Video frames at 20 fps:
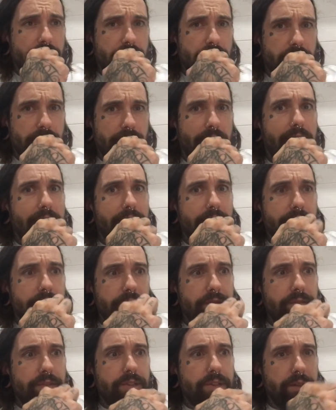your live.
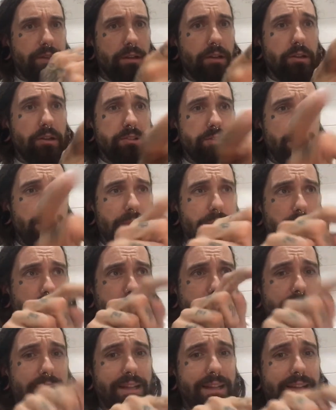Lots of people
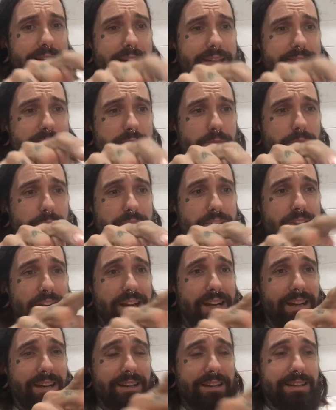click that super
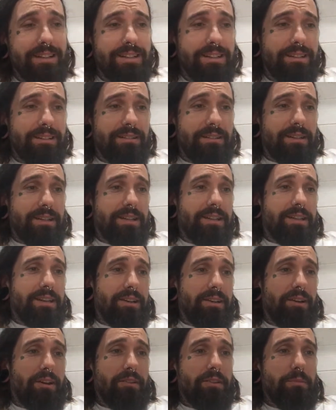chat
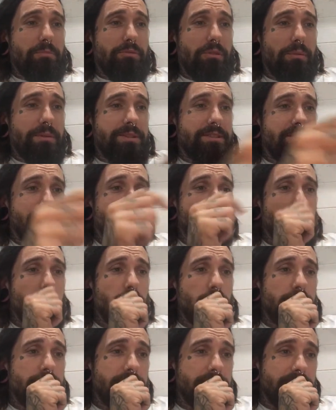on the promise of
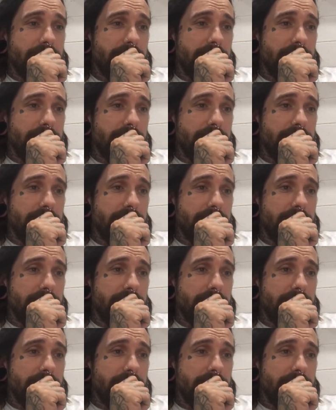boobs.